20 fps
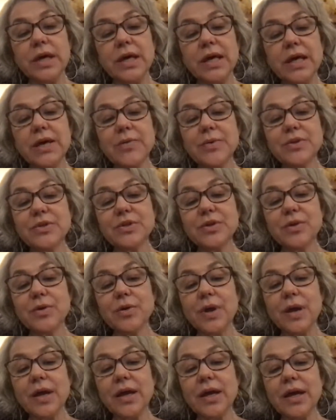He was a
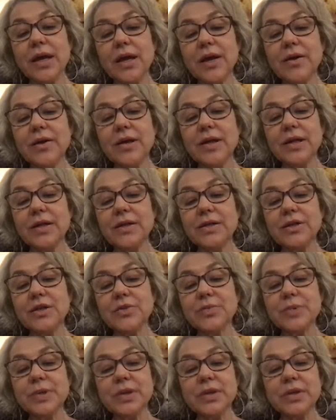gray haired
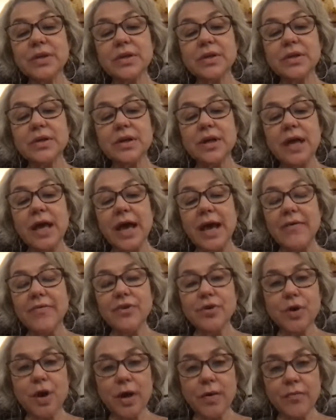Englishman.
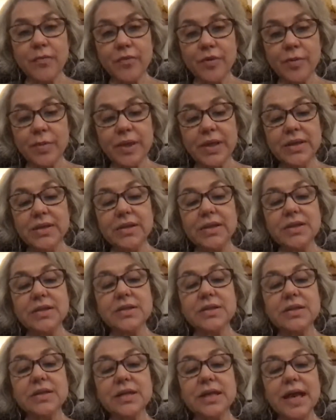Have you come from
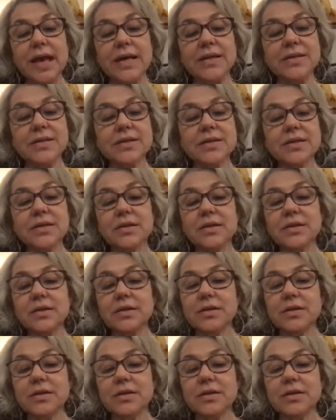England? he asked.